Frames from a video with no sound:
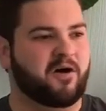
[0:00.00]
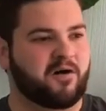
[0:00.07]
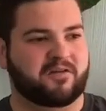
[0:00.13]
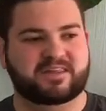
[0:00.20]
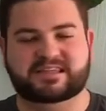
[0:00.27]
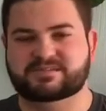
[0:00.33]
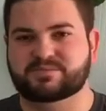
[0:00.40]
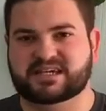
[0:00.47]
all
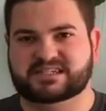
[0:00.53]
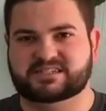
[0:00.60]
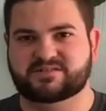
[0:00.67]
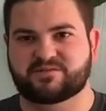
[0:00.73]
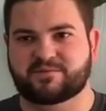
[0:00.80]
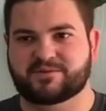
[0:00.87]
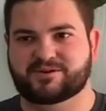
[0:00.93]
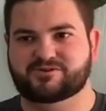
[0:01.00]
these mix
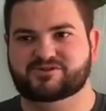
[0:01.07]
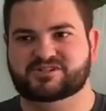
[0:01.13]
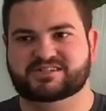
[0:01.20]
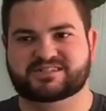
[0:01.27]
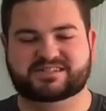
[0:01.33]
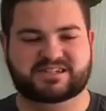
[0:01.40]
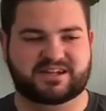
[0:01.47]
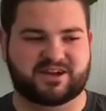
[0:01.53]
of
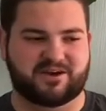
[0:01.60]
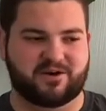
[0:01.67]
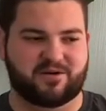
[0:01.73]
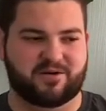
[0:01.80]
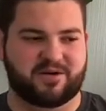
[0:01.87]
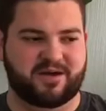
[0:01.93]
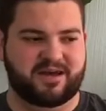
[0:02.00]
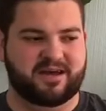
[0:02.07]
emotions, you know,